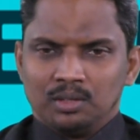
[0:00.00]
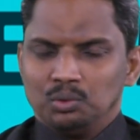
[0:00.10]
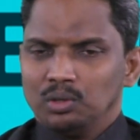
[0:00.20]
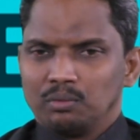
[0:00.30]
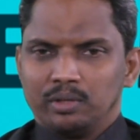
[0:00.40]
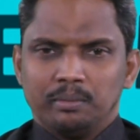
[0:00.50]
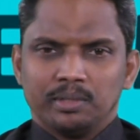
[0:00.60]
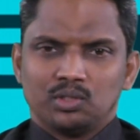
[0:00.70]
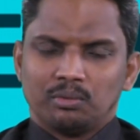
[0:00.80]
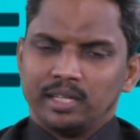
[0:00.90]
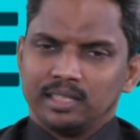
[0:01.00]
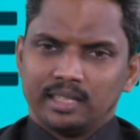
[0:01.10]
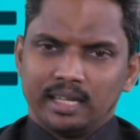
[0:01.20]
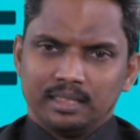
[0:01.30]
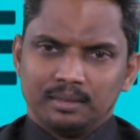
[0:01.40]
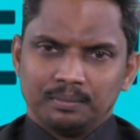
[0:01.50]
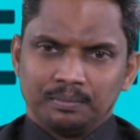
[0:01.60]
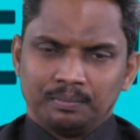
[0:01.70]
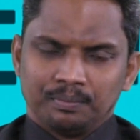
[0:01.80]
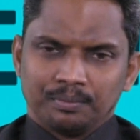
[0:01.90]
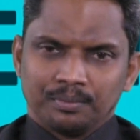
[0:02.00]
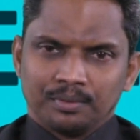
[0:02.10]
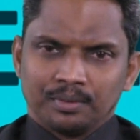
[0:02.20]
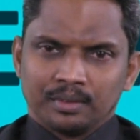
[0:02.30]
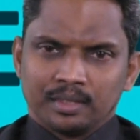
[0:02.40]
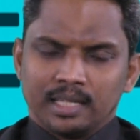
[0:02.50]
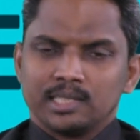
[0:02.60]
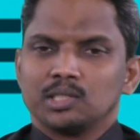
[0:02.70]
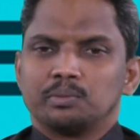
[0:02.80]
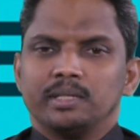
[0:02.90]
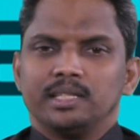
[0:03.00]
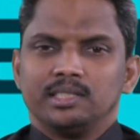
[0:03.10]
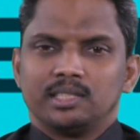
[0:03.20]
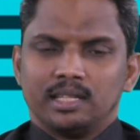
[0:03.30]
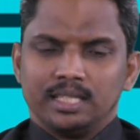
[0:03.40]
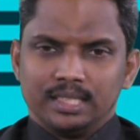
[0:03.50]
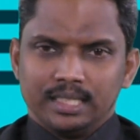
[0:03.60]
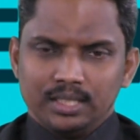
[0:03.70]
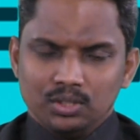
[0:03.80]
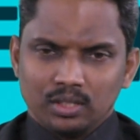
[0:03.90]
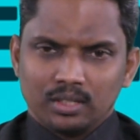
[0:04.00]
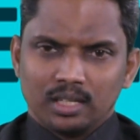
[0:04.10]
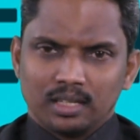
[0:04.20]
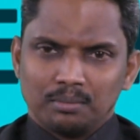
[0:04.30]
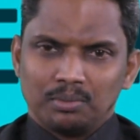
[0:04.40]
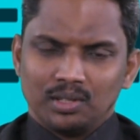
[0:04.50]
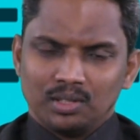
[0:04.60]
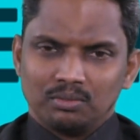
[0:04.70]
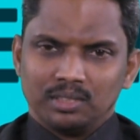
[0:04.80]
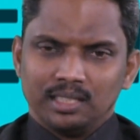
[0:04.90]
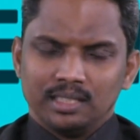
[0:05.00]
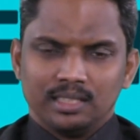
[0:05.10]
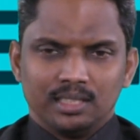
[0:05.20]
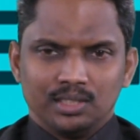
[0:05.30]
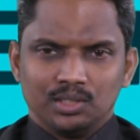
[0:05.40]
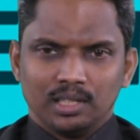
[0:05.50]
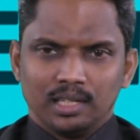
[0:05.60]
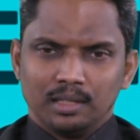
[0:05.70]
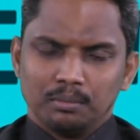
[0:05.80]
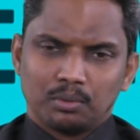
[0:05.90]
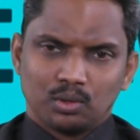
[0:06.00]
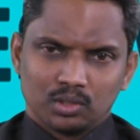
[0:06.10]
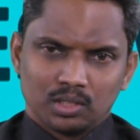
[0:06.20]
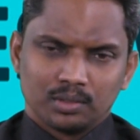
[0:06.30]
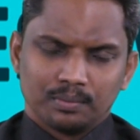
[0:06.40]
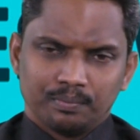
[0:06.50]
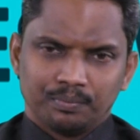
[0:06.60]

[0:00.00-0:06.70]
You are very much aware that assessment is an integral component of the teaching learning process.